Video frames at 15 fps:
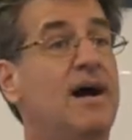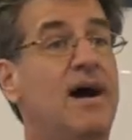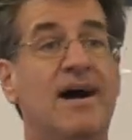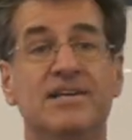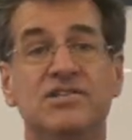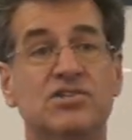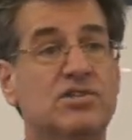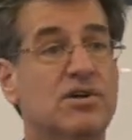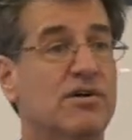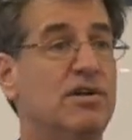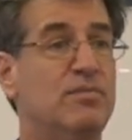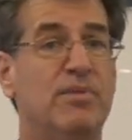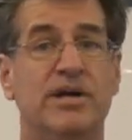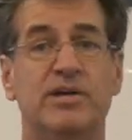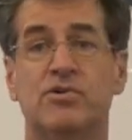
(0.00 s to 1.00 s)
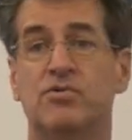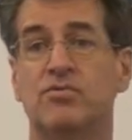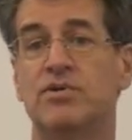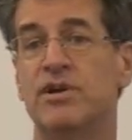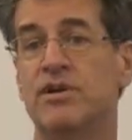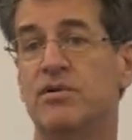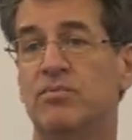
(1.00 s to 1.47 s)
I started my
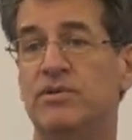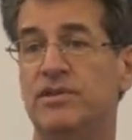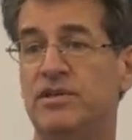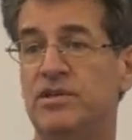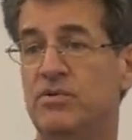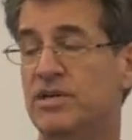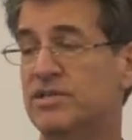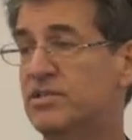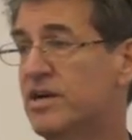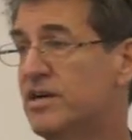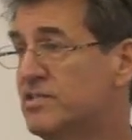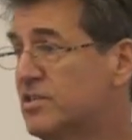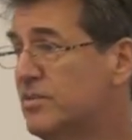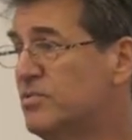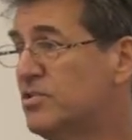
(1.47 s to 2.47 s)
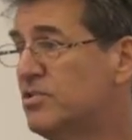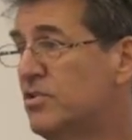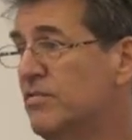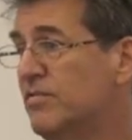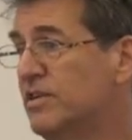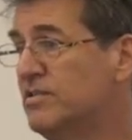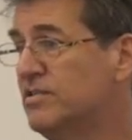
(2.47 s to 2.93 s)
career with the US Customs
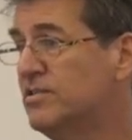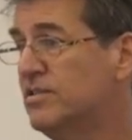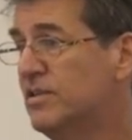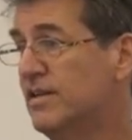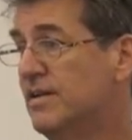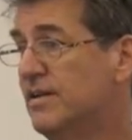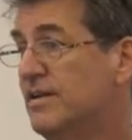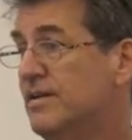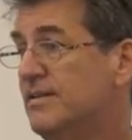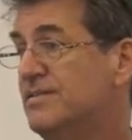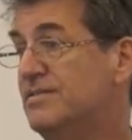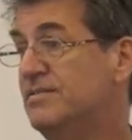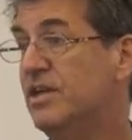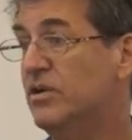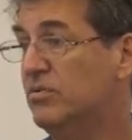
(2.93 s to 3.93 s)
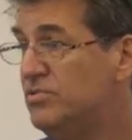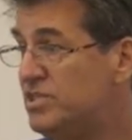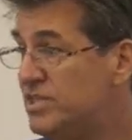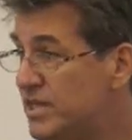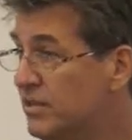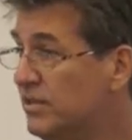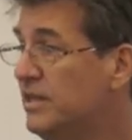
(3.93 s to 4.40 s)
Service you know,
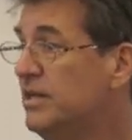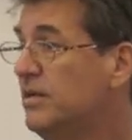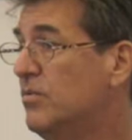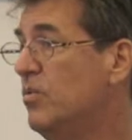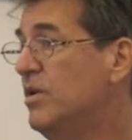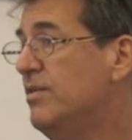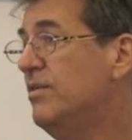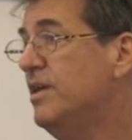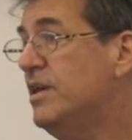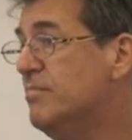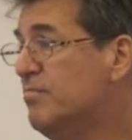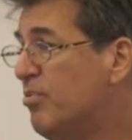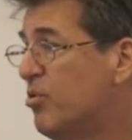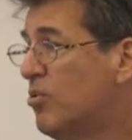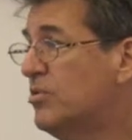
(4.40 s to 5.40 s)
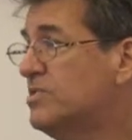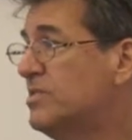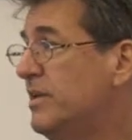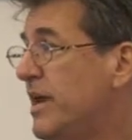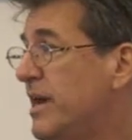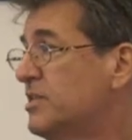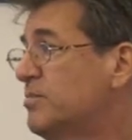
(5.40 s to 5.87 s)
dealing with imports
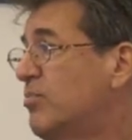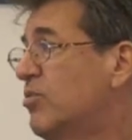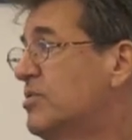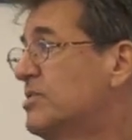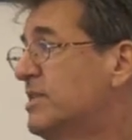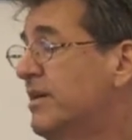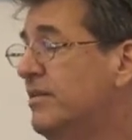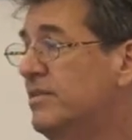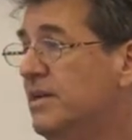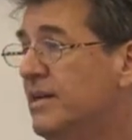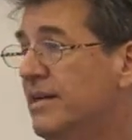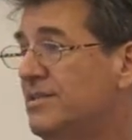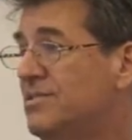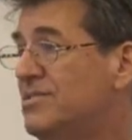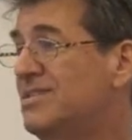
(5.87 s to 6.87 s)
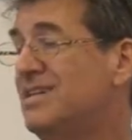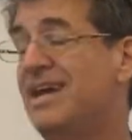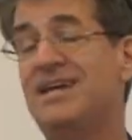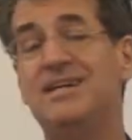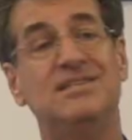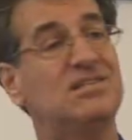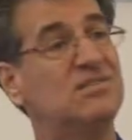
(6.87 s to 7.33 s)
and exports out of the United
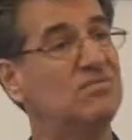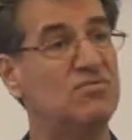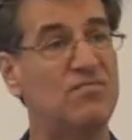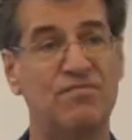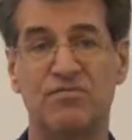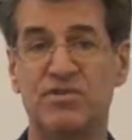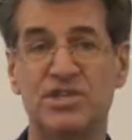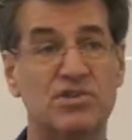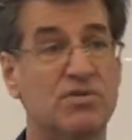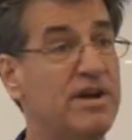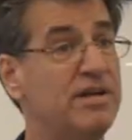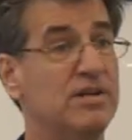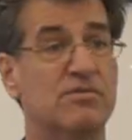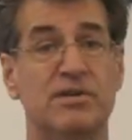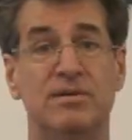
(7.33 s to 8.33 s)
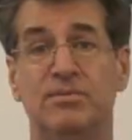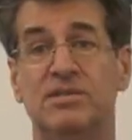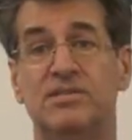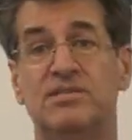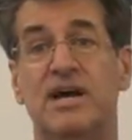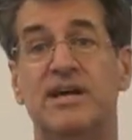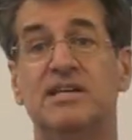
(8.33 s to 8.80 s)
States, free trade
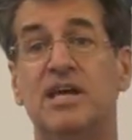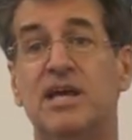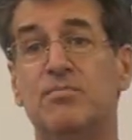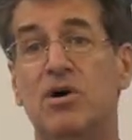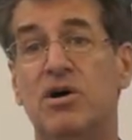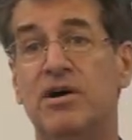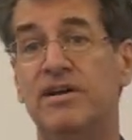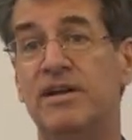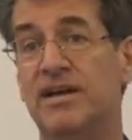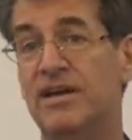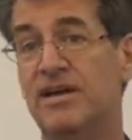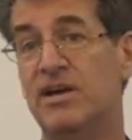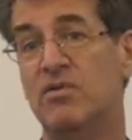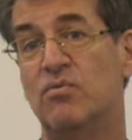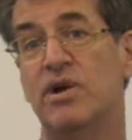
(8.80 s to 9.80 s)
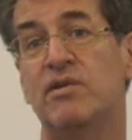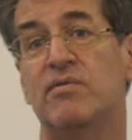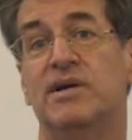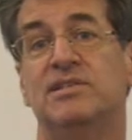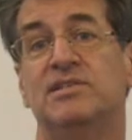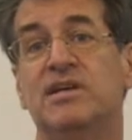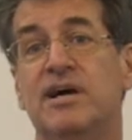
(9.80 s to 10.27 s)
agreements. I came on right
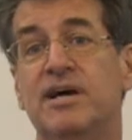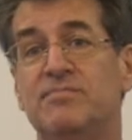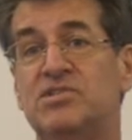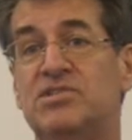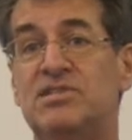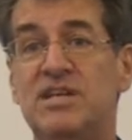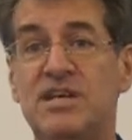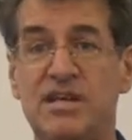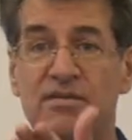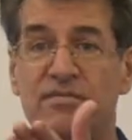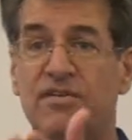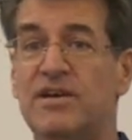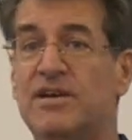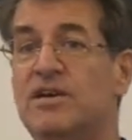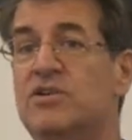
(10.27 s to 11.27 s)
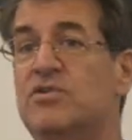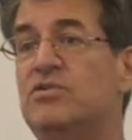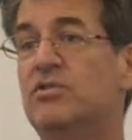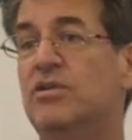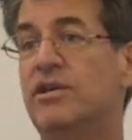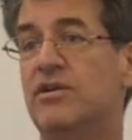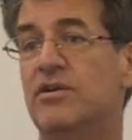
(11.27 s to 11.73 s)
around the time Steve, who
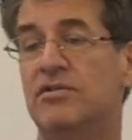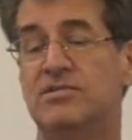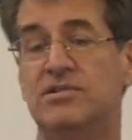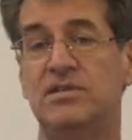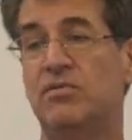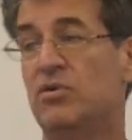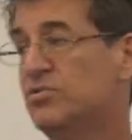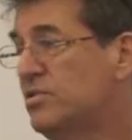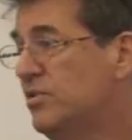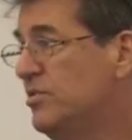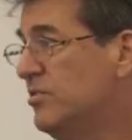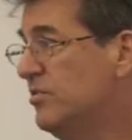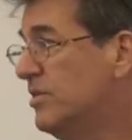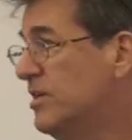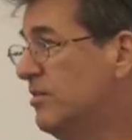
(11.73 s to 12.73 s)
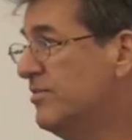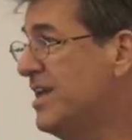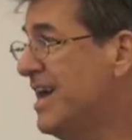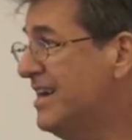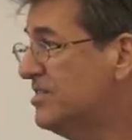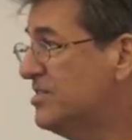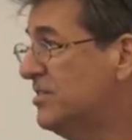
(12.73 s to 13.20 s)
you'll hear, Steve Olson, who you'll hear
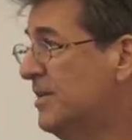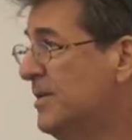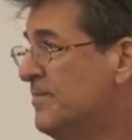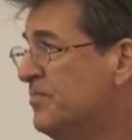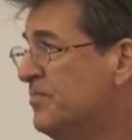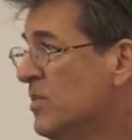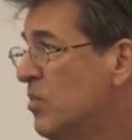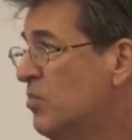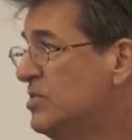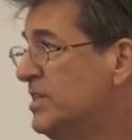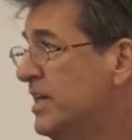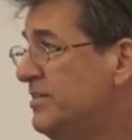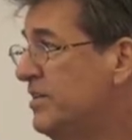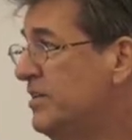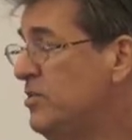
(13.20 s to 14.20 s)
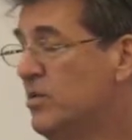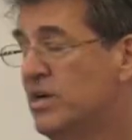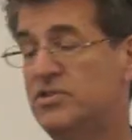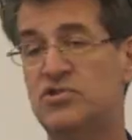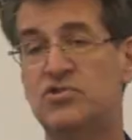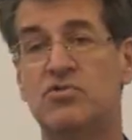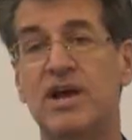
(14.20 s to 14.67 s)
next, was at the
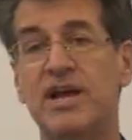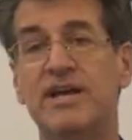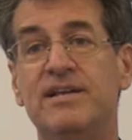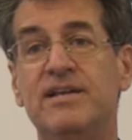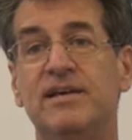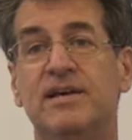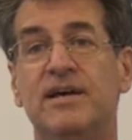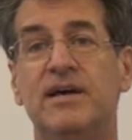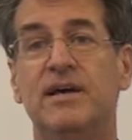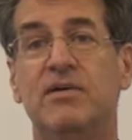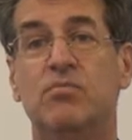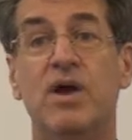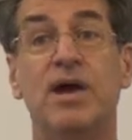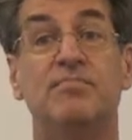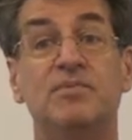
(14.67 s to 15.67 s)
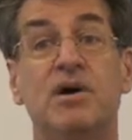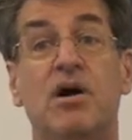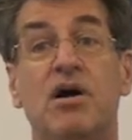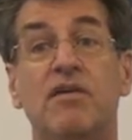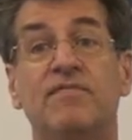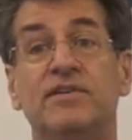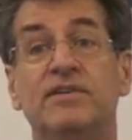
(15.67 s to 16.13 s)
U.S. Trade Rep
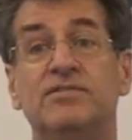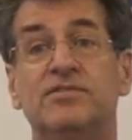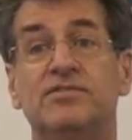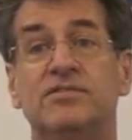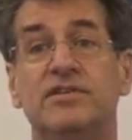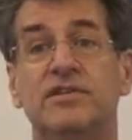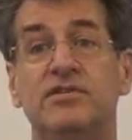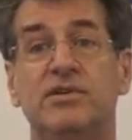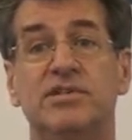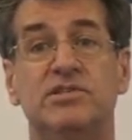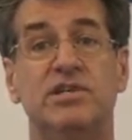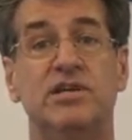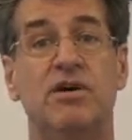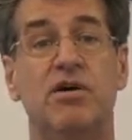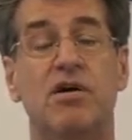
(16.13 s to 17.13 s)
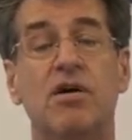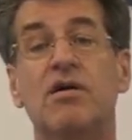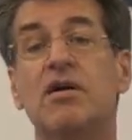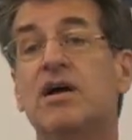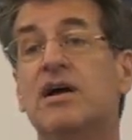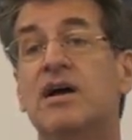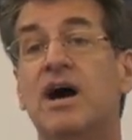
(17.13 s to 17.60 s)
Office, the
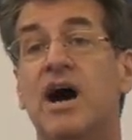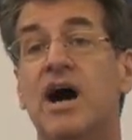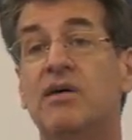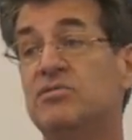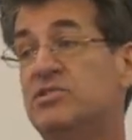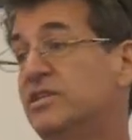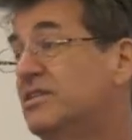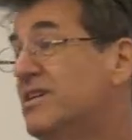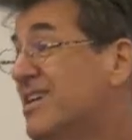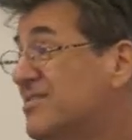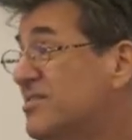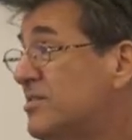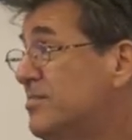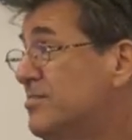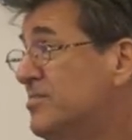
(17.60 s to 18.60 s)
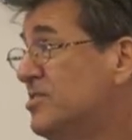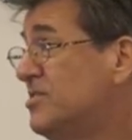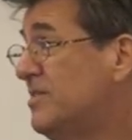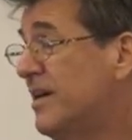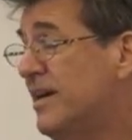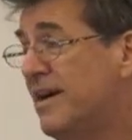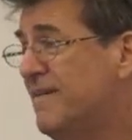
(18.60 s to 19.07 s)
USTR. I was at
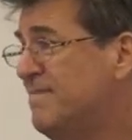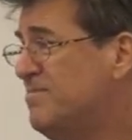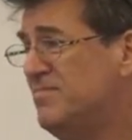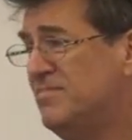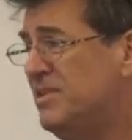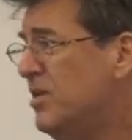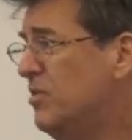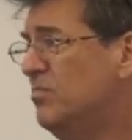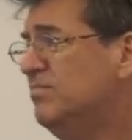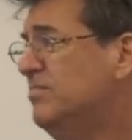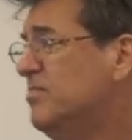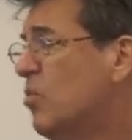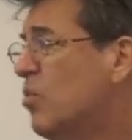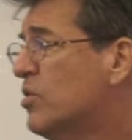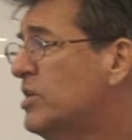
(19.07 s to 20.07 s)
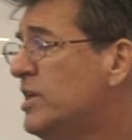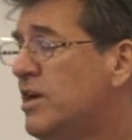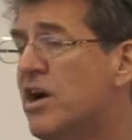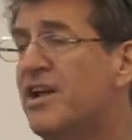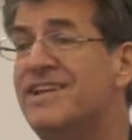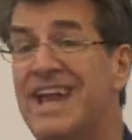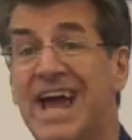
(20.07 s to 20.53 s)
Customs, uh, you know, working
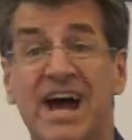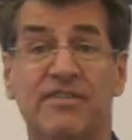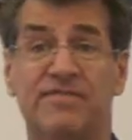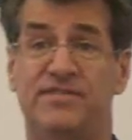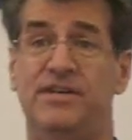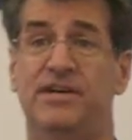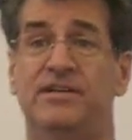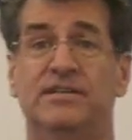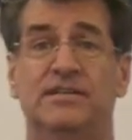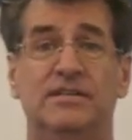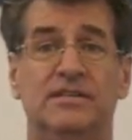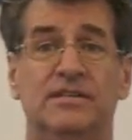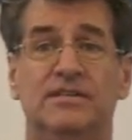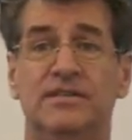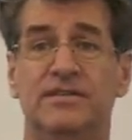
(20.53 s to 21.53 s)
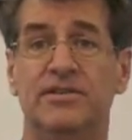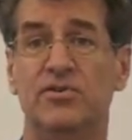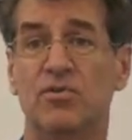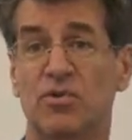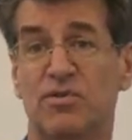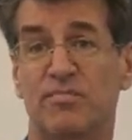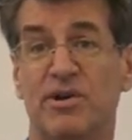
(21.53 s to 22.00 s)
on NAFTA, the
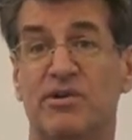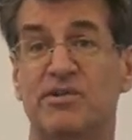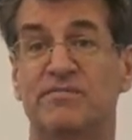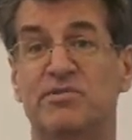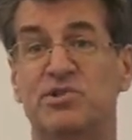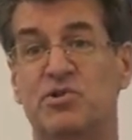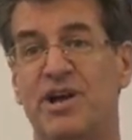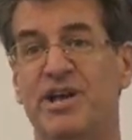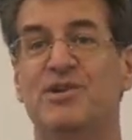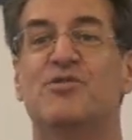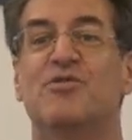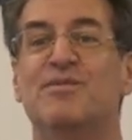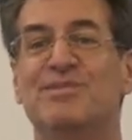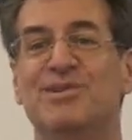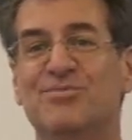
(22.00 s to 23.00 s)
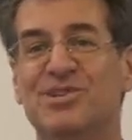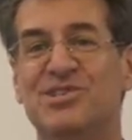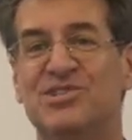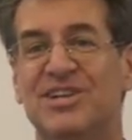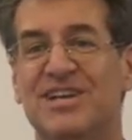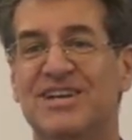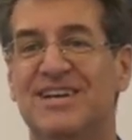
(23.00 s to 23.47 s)
North American Free Trade Agreement,
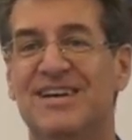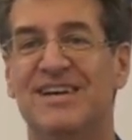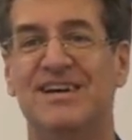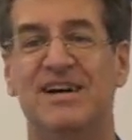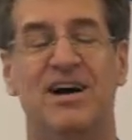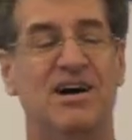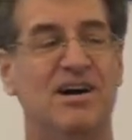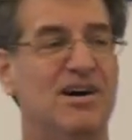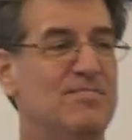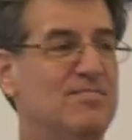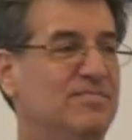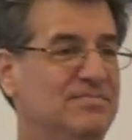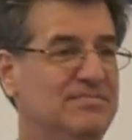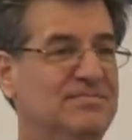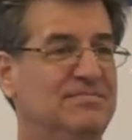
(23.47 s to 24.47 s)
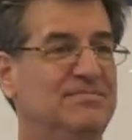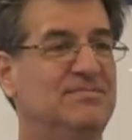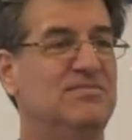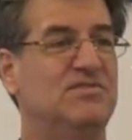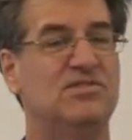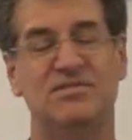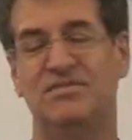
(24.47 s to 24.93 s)
which um,
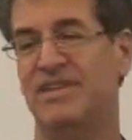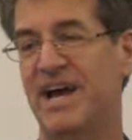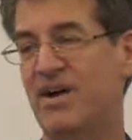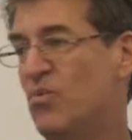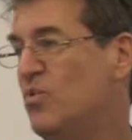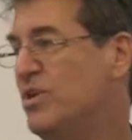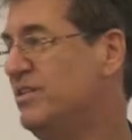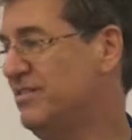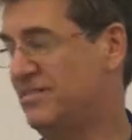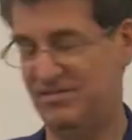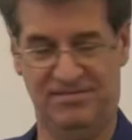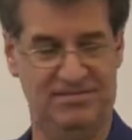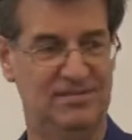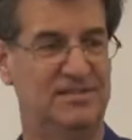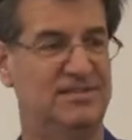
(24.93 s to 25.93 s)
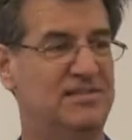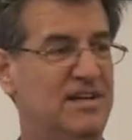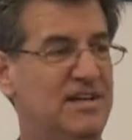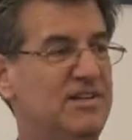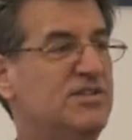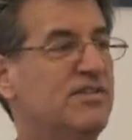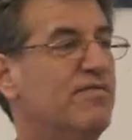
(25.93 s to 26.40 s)
that went
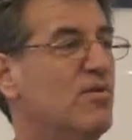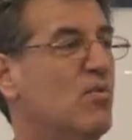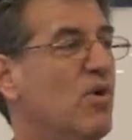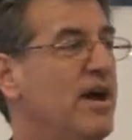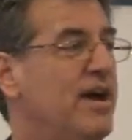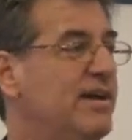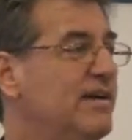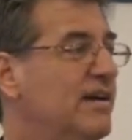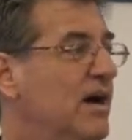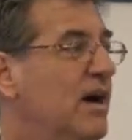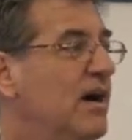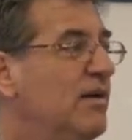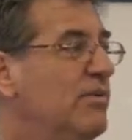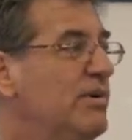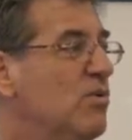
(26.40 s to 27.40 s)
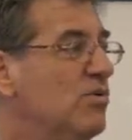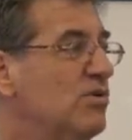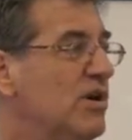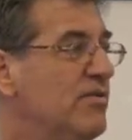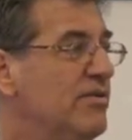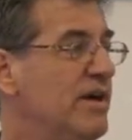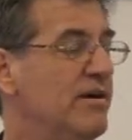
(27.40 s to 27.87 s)
a different way. Uh, we won't
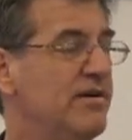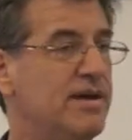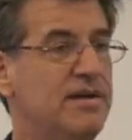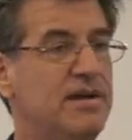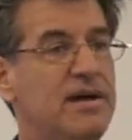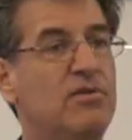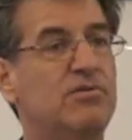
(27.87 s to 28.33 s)
go there yet.